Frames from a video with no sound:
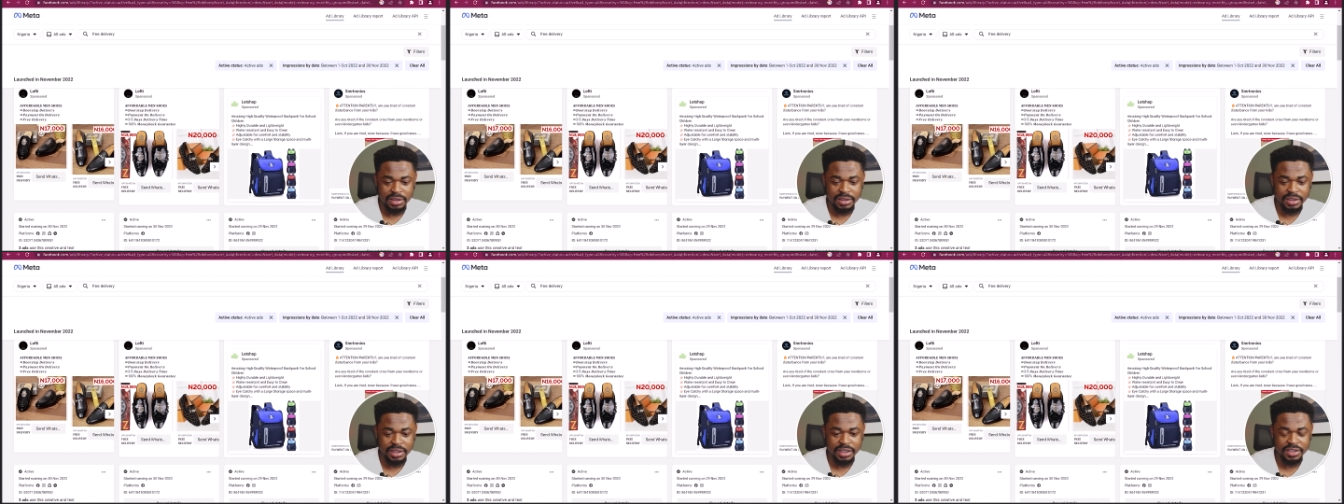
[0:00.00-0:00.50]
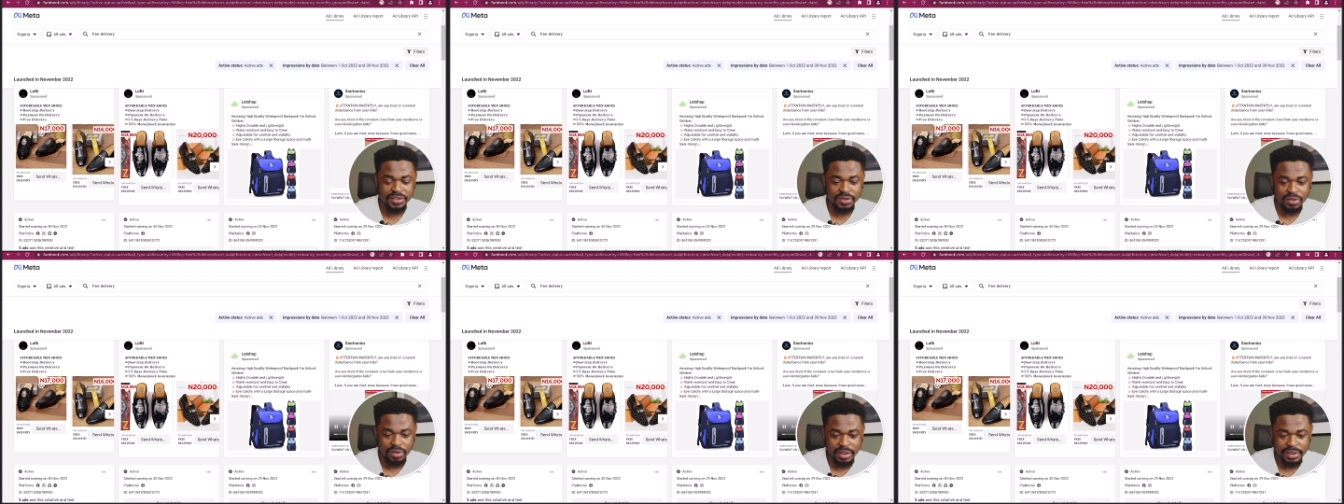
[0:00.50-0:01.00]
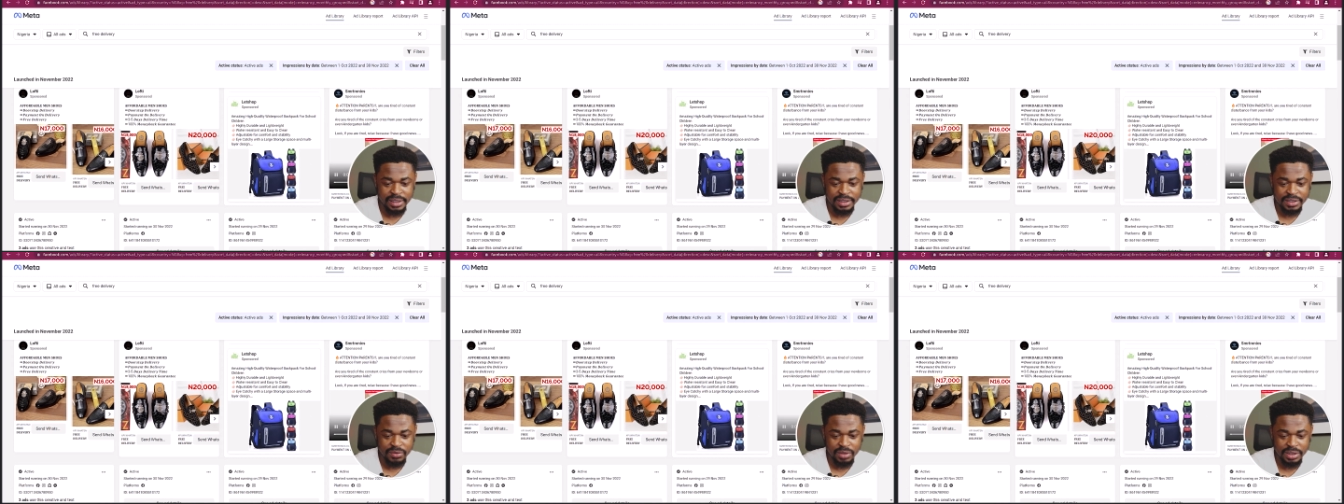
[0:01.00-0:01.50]
this kid's toy.
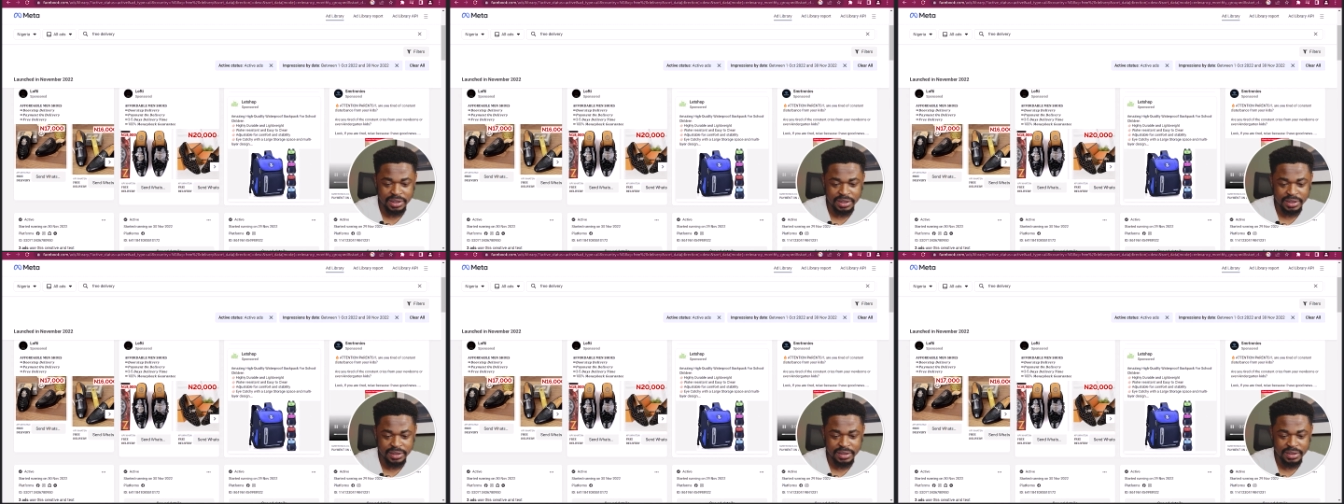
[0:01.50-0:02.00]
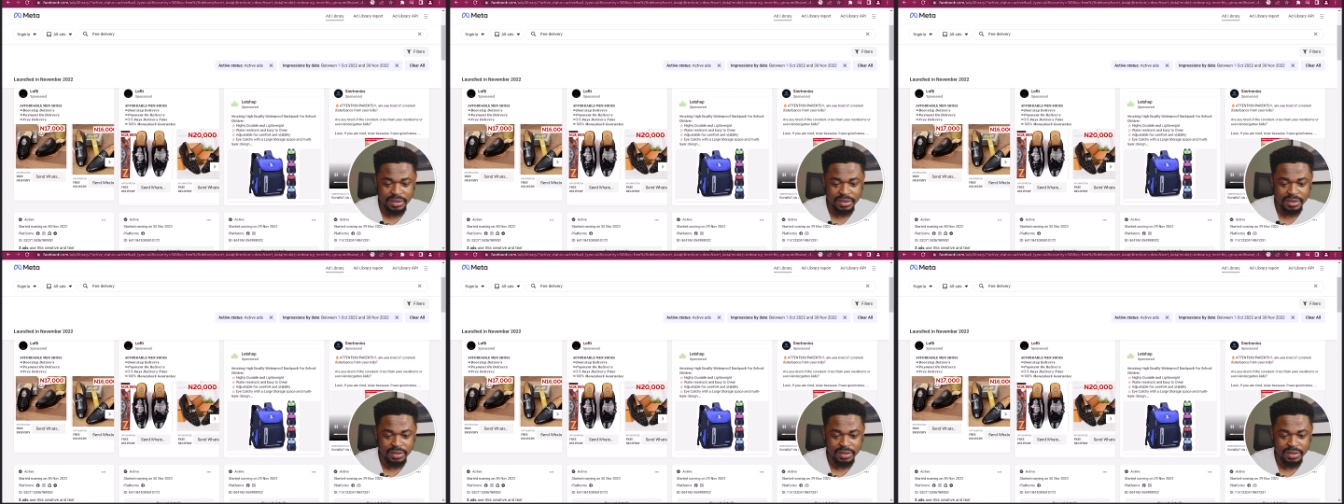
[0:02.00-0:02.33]
Let's see what this is.